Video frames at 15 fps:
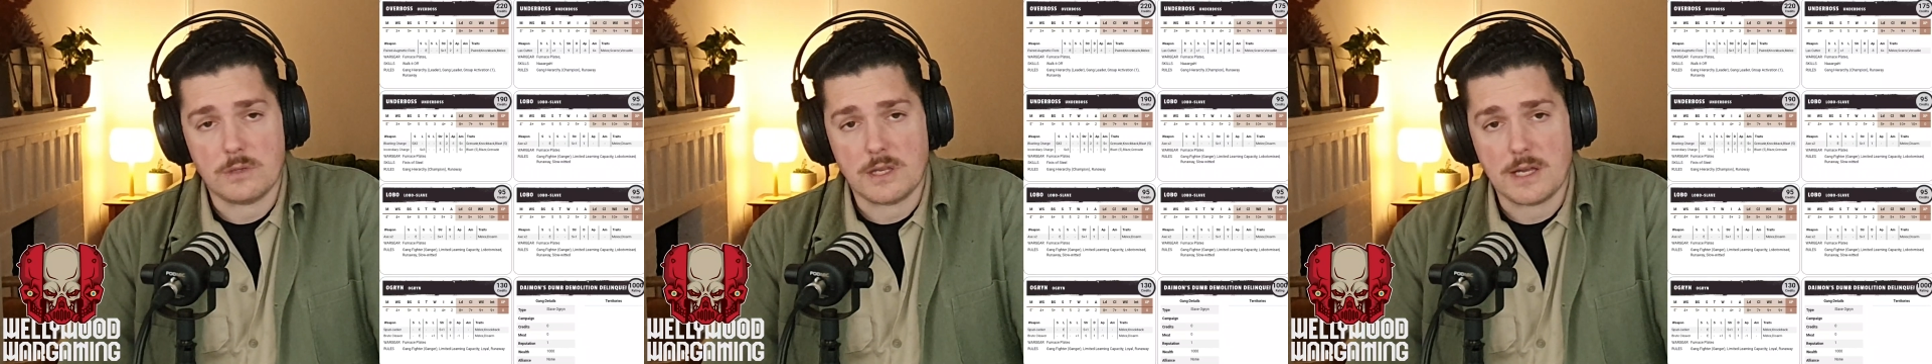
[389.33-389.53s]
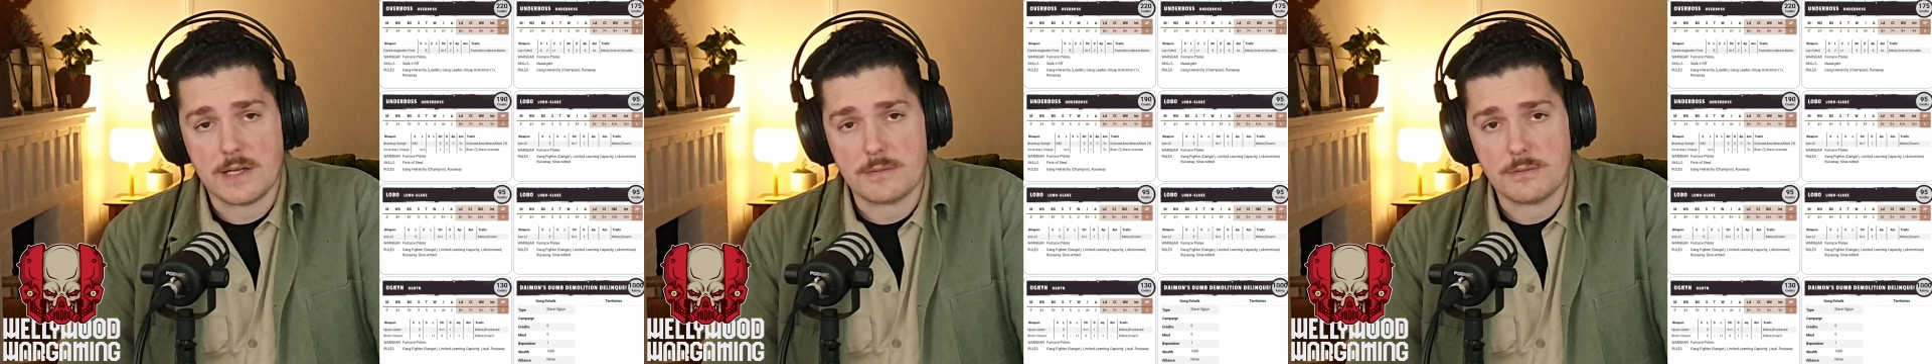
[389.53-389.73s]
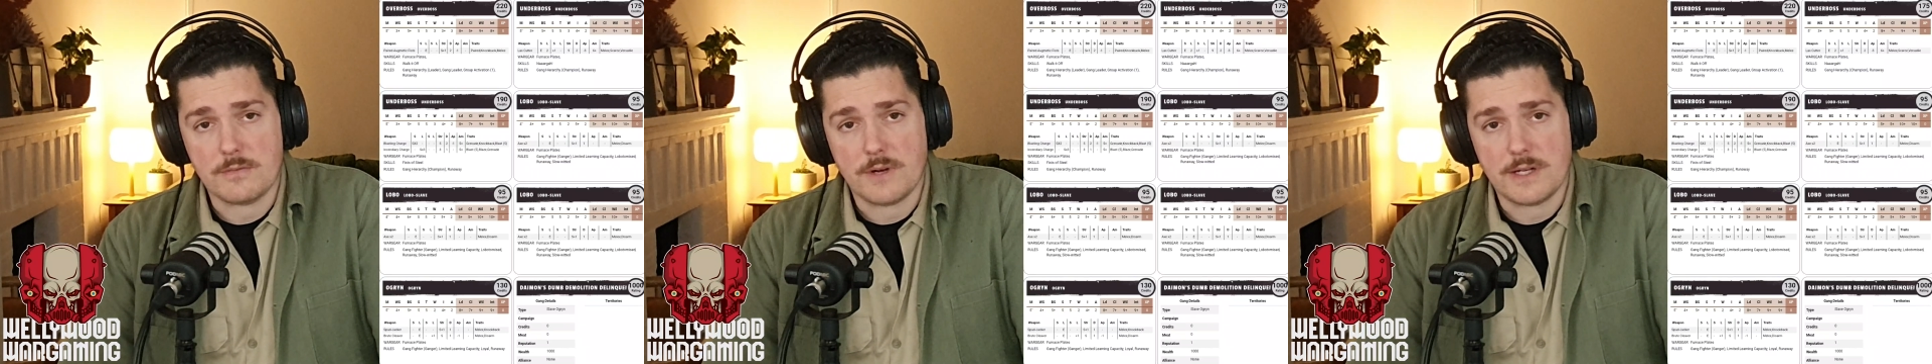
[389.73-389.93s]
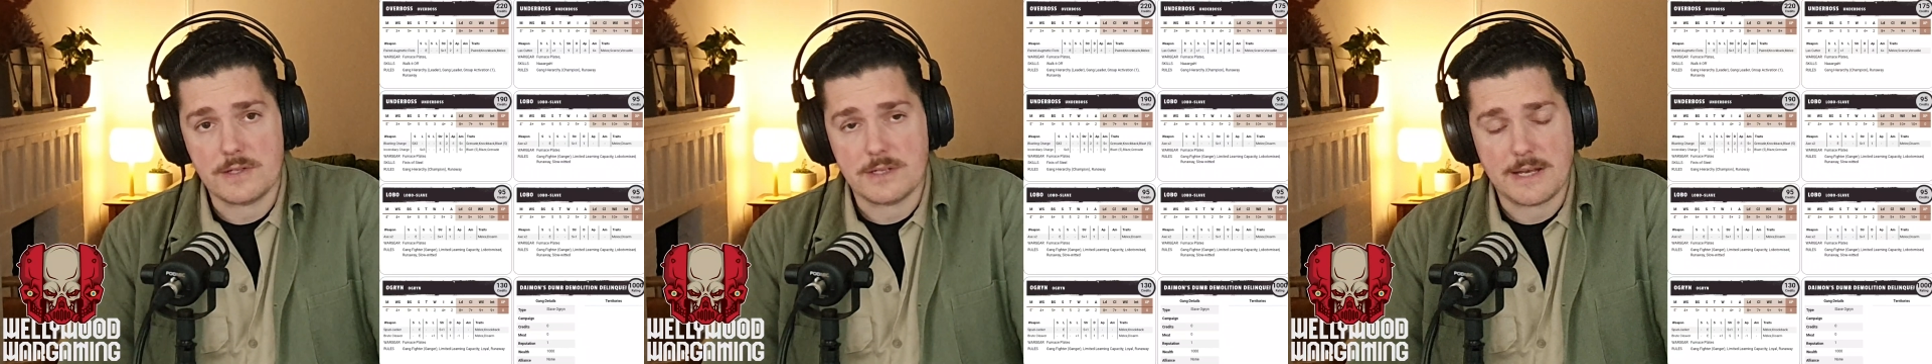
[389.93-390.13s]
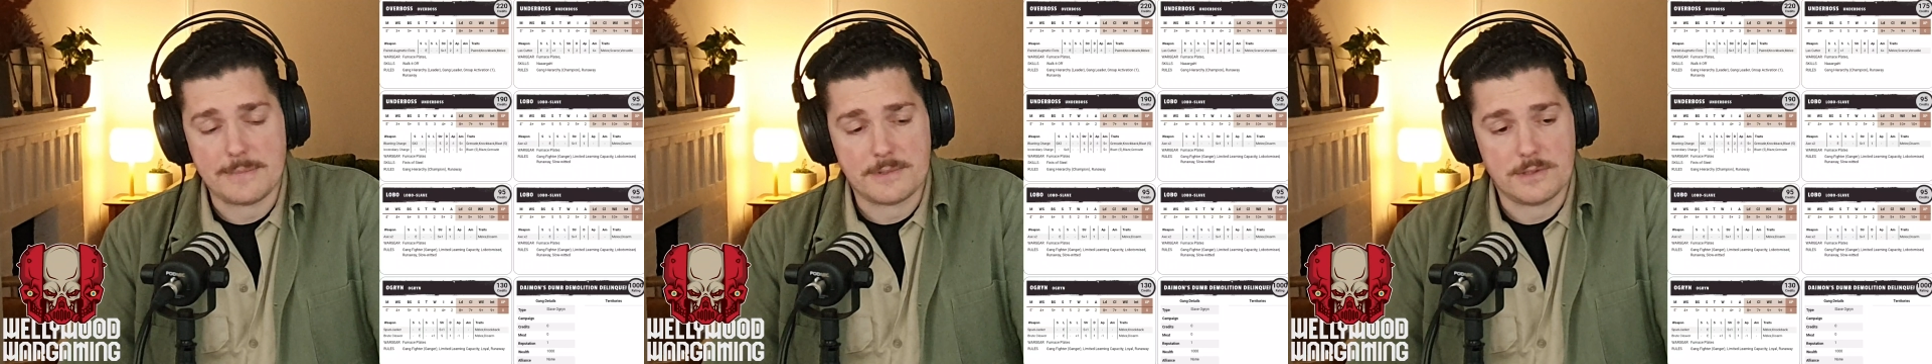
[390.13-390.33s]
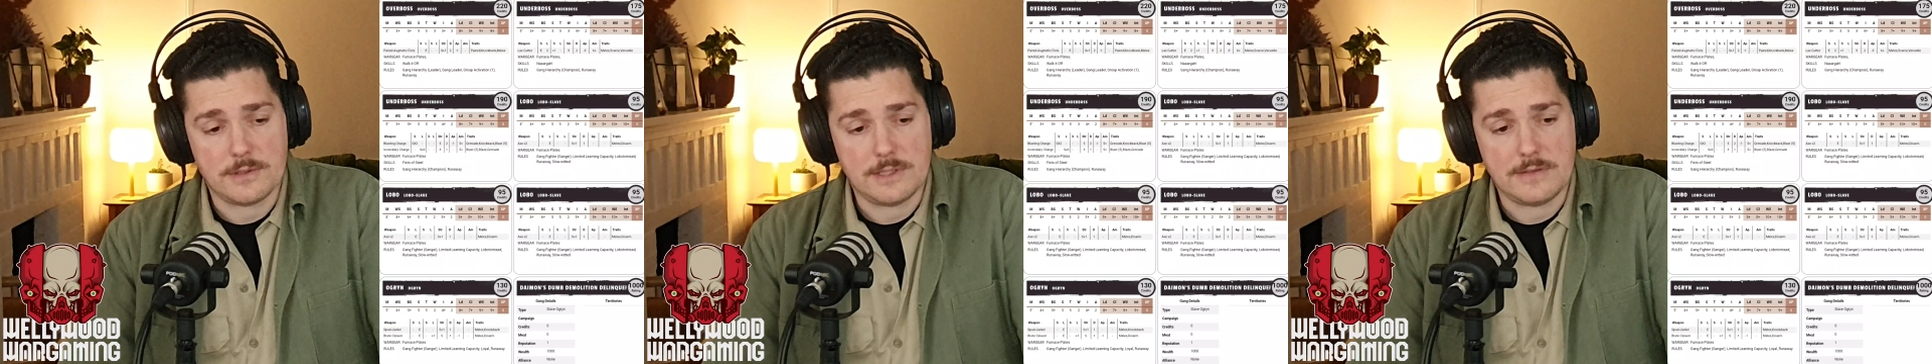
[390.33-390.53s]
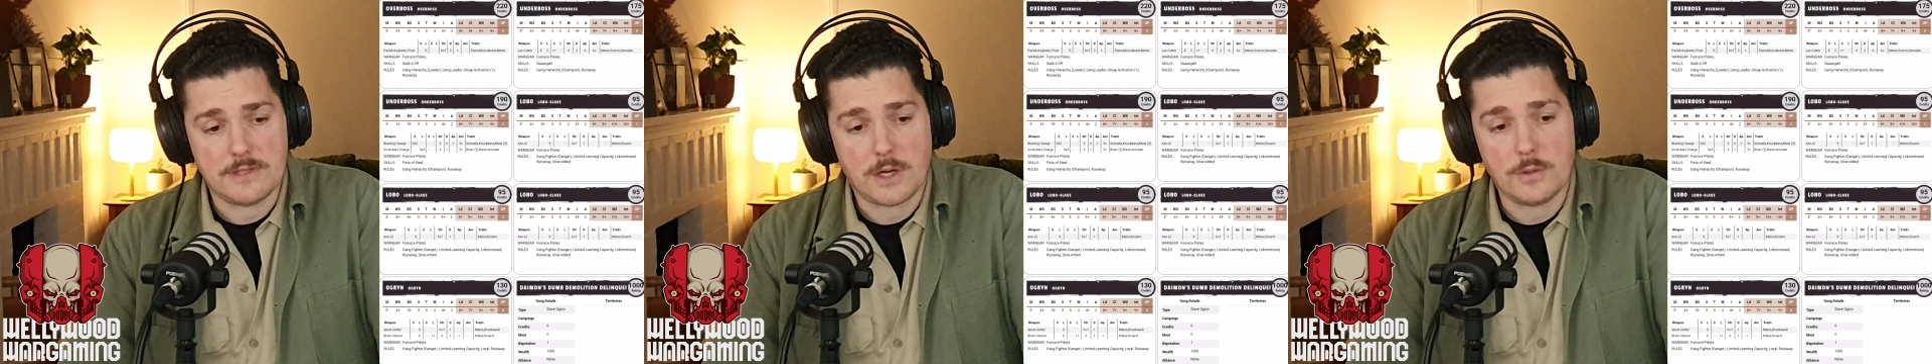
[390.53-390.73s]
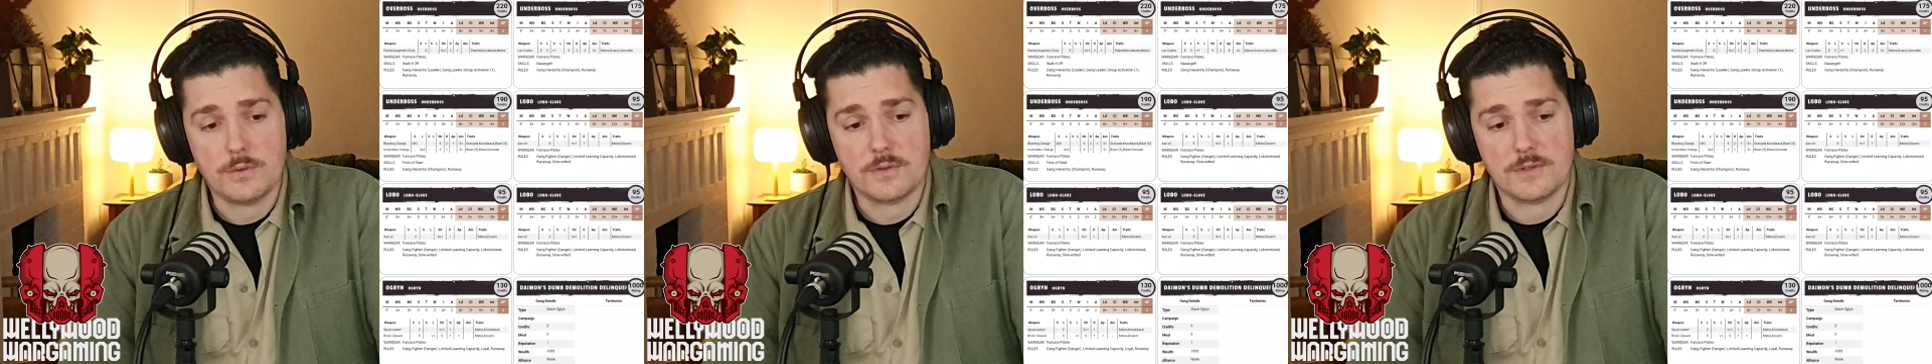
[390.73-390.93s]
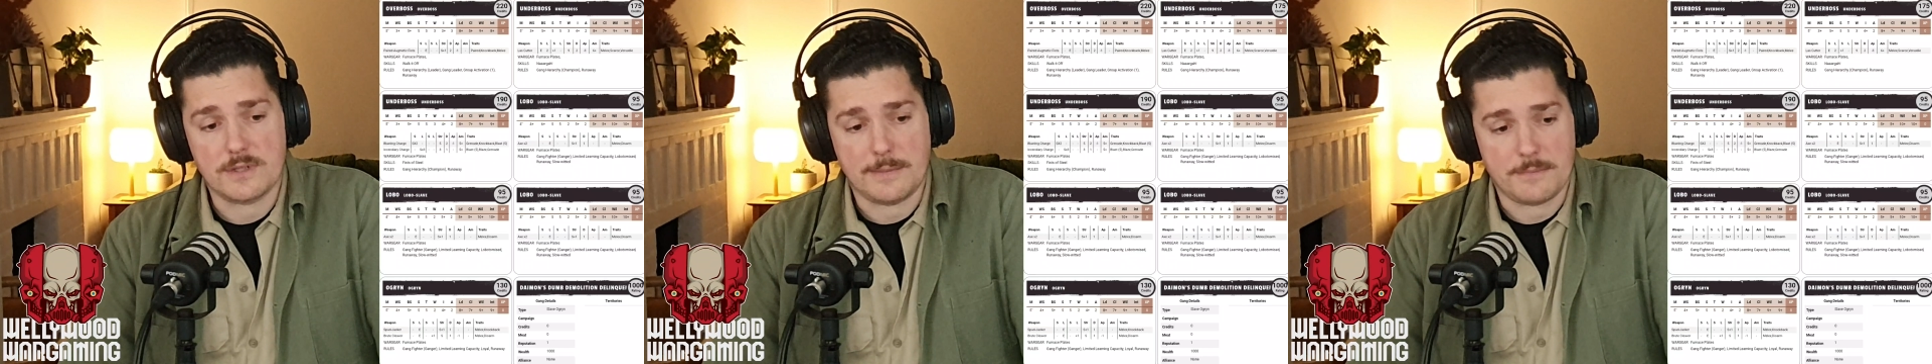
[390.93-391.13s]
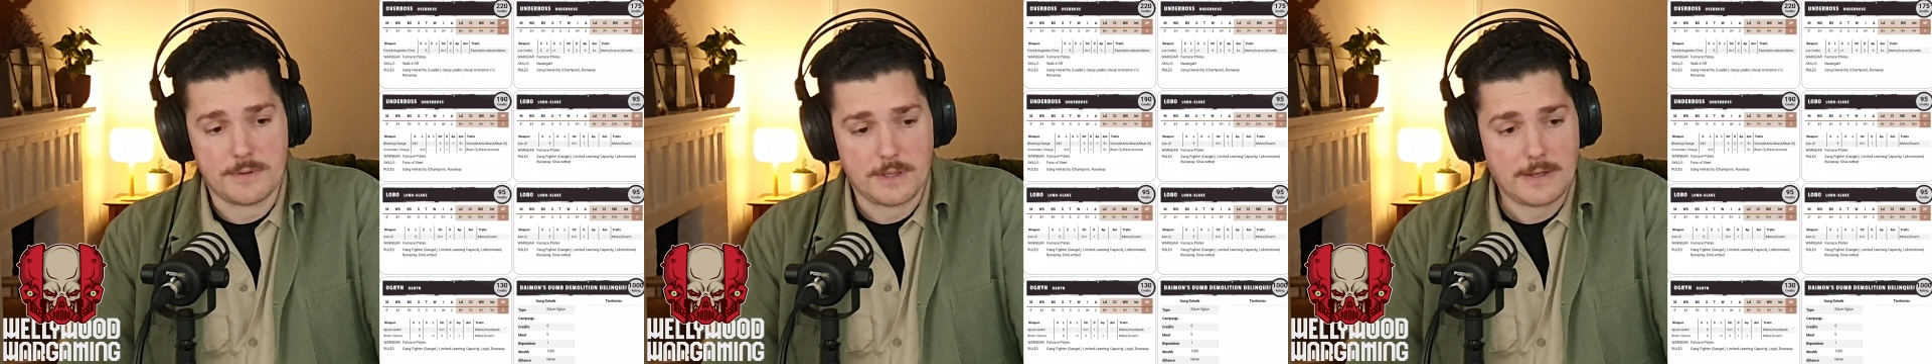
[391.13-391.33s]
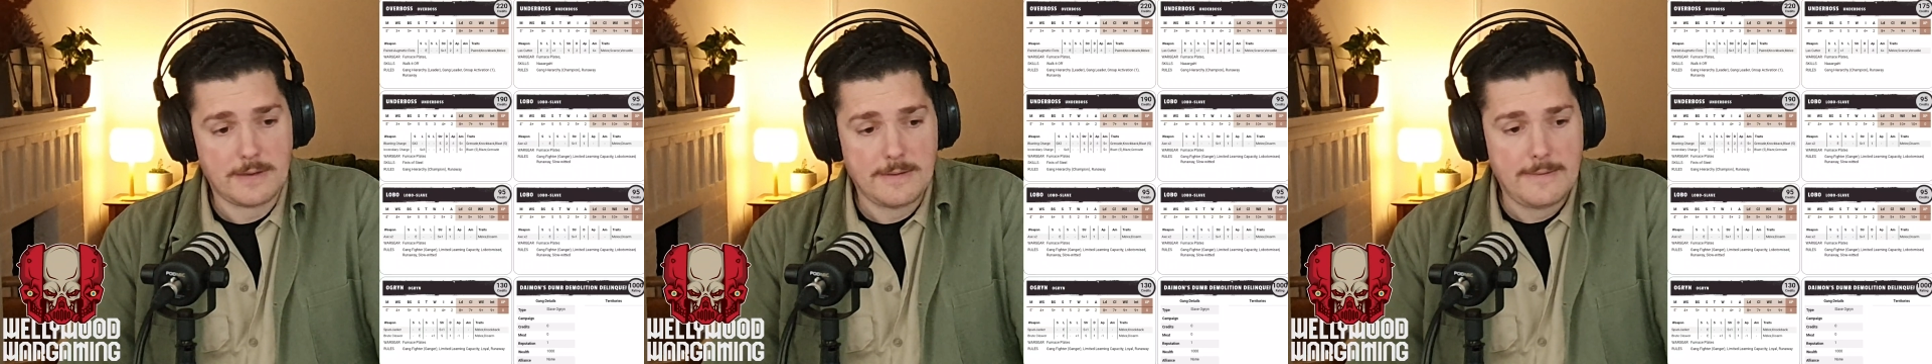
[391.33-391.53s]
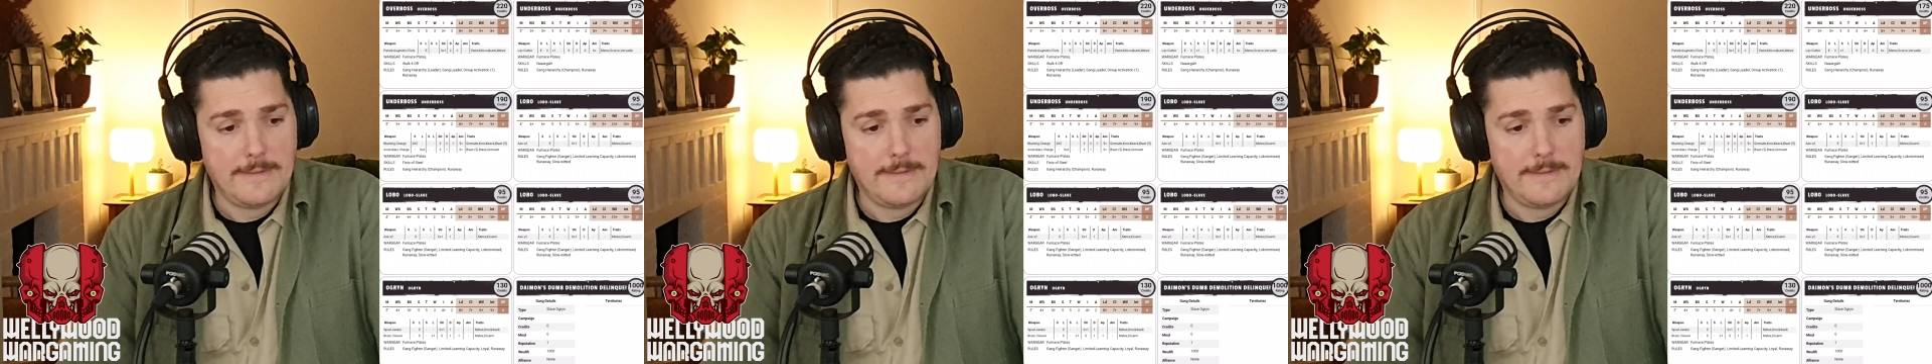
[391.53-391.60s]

engagement range and absolutely toast something.